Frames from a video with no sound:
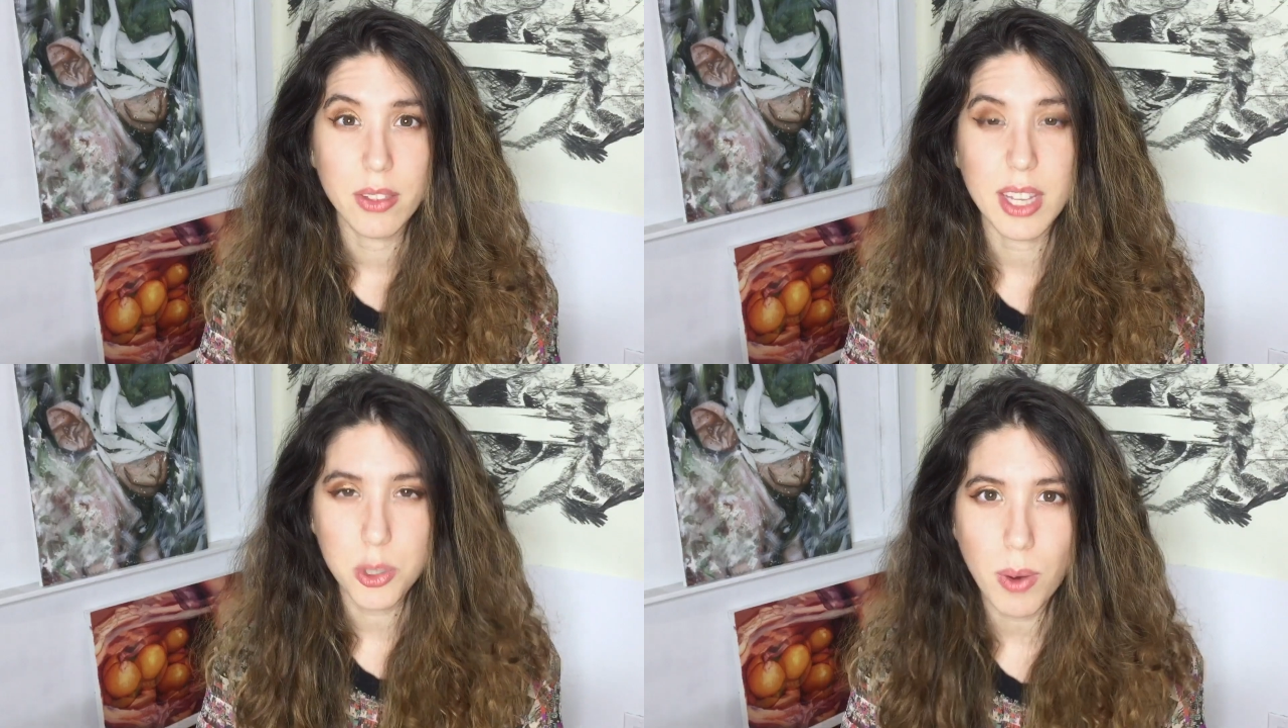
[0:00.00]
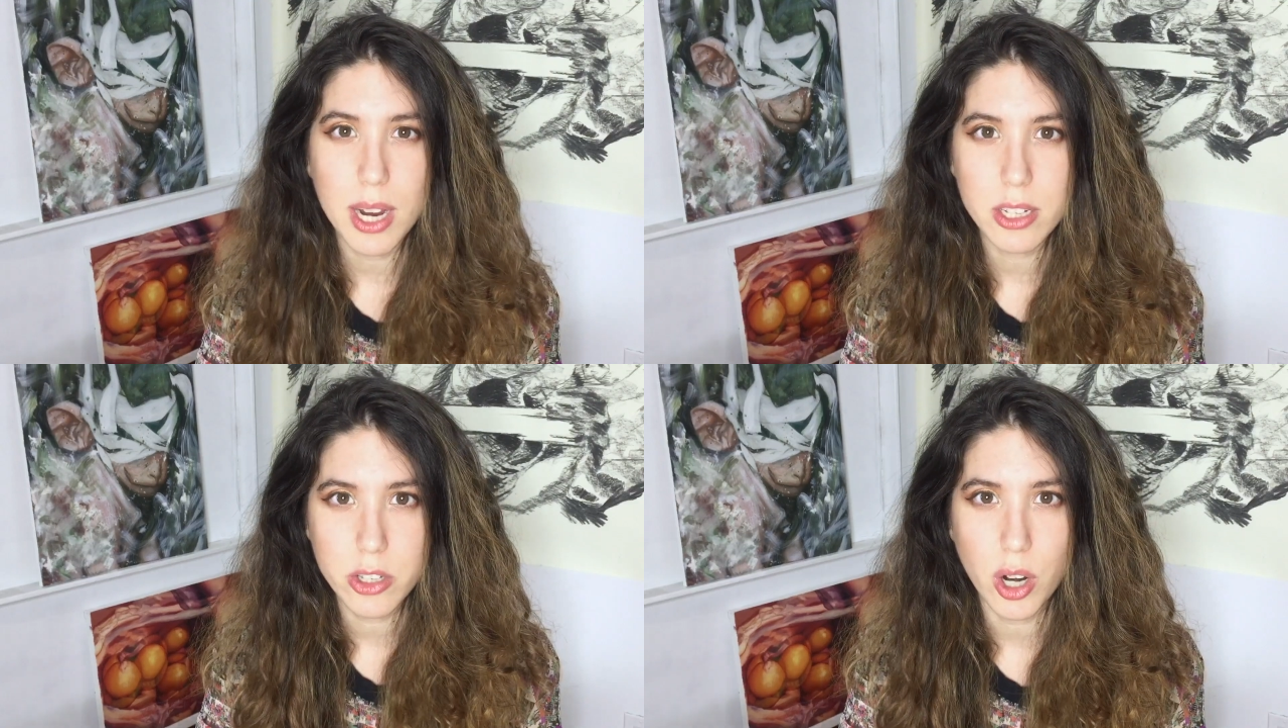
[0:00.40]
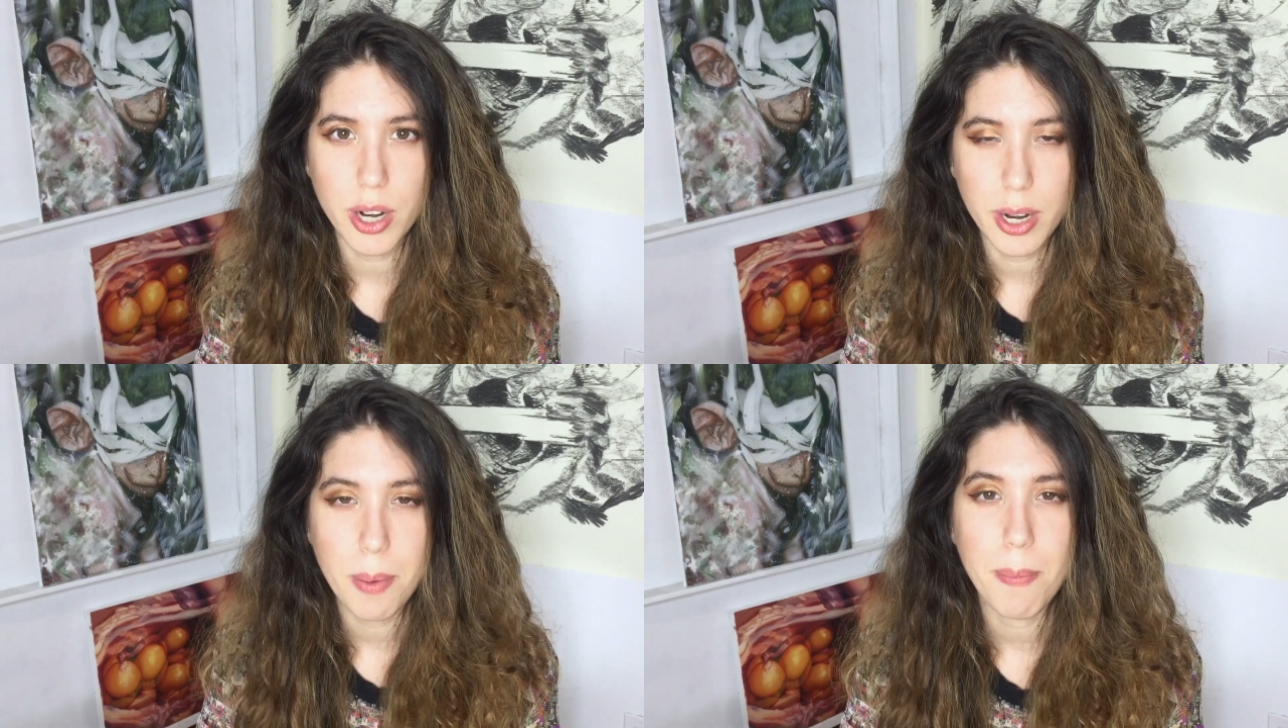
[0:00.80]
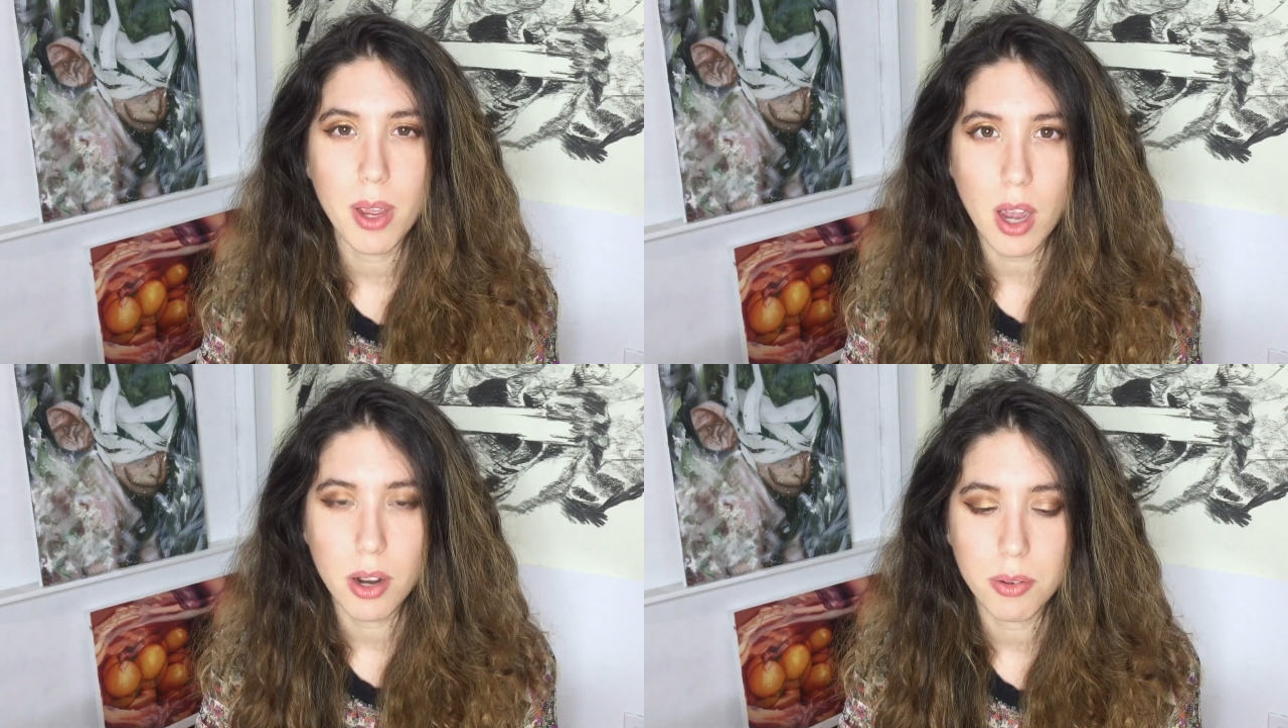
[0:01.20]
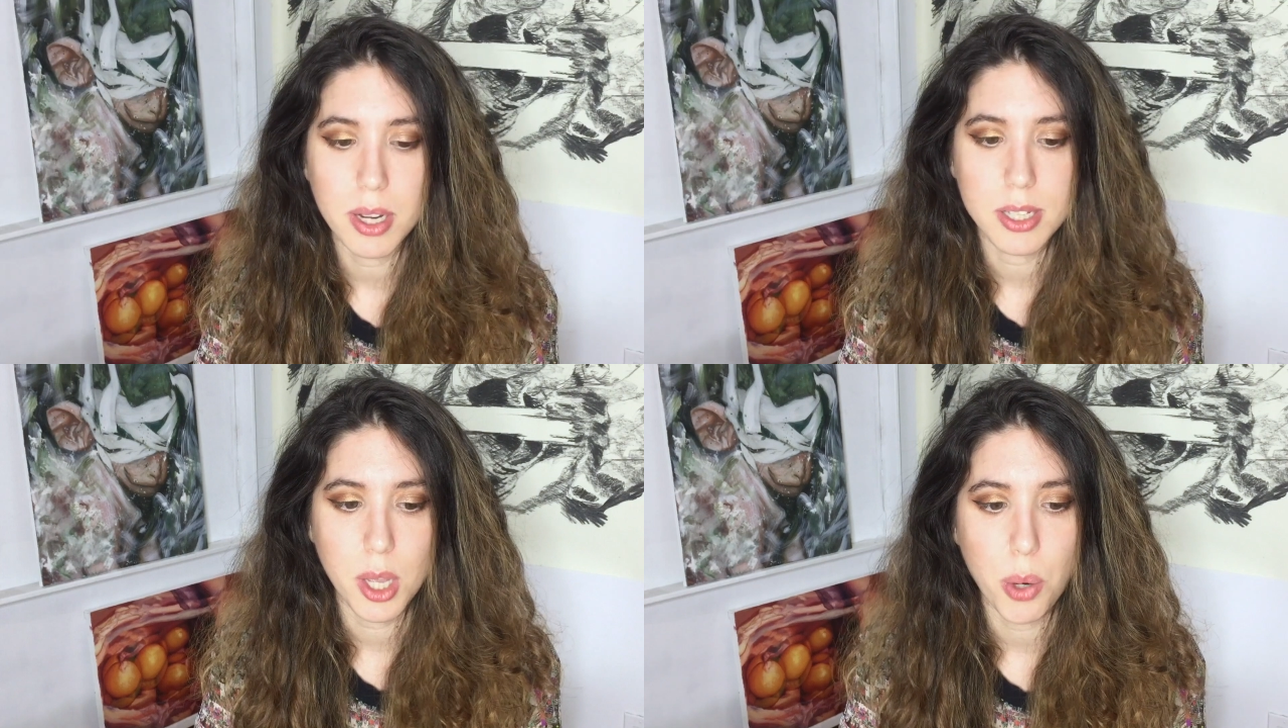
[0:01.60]
That's why I started Beyond
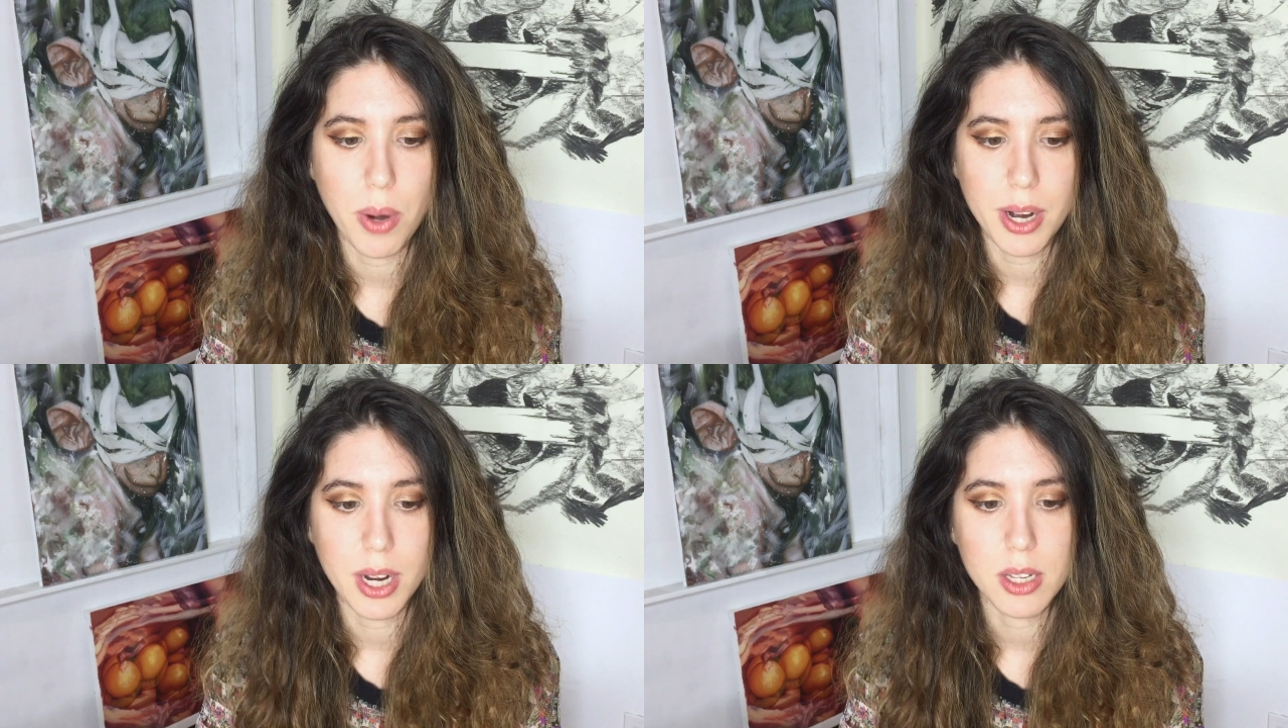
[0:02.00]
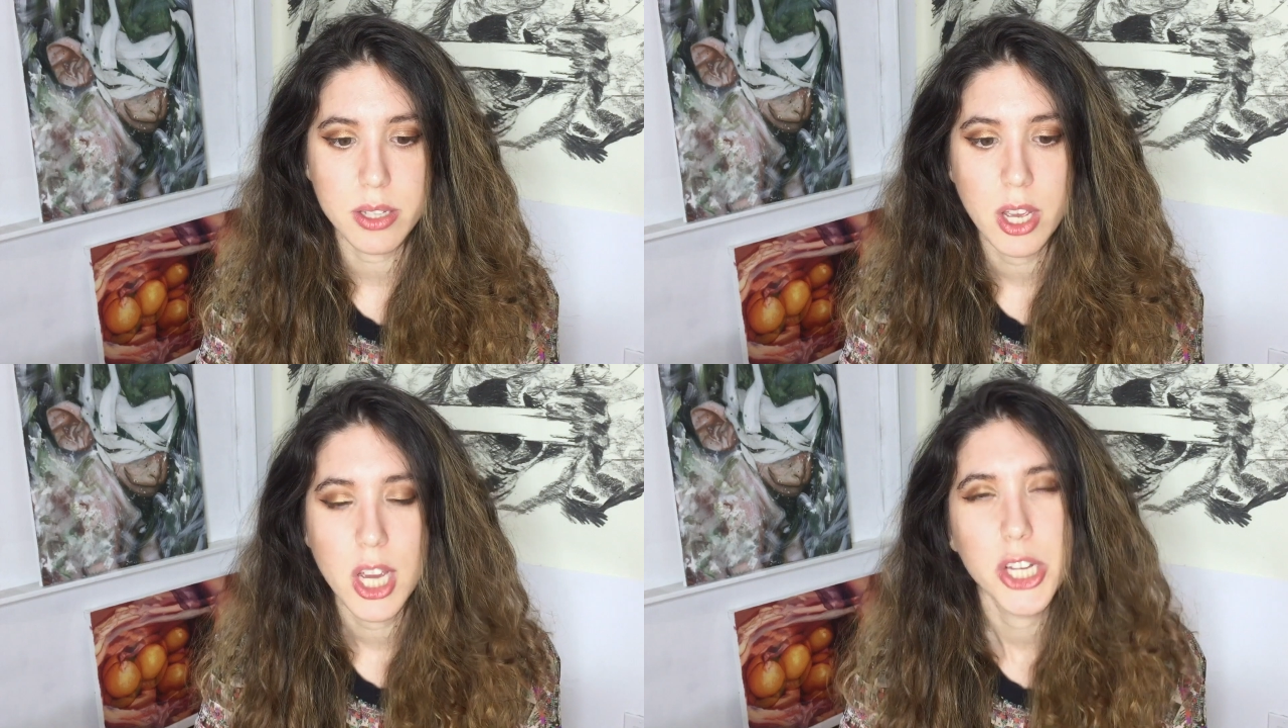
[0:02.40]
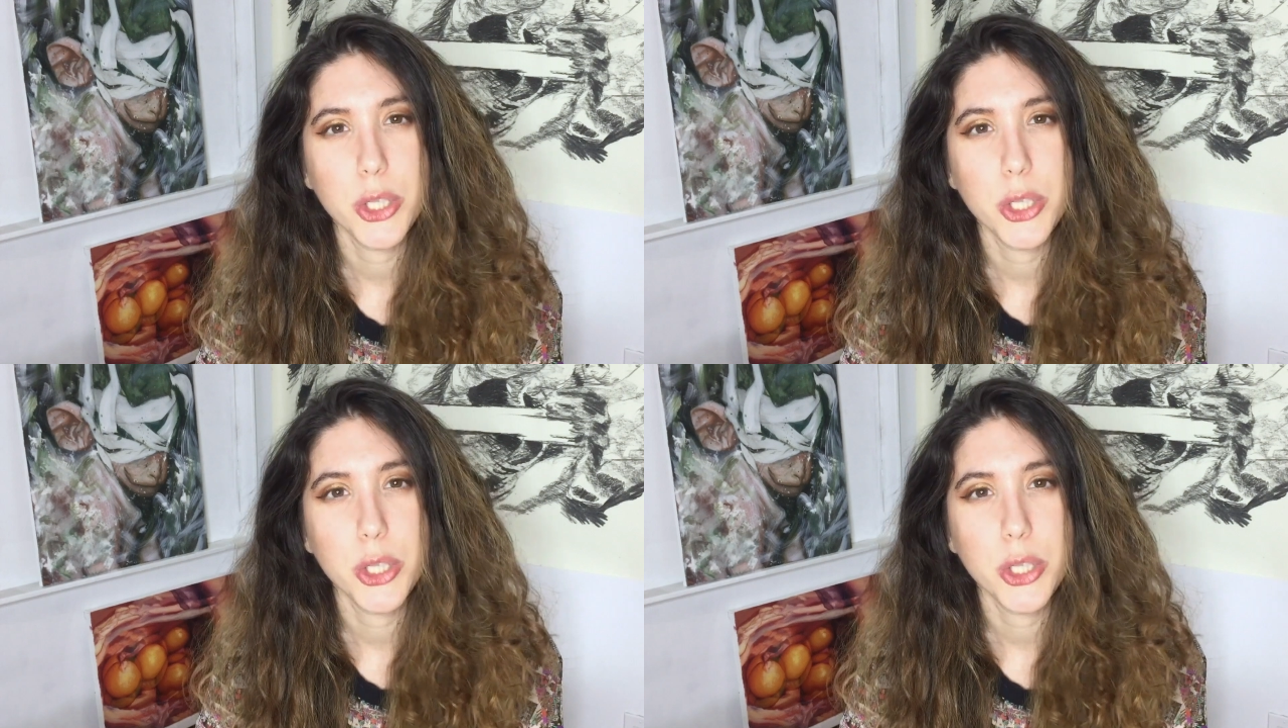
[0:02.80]
Raising Awareness,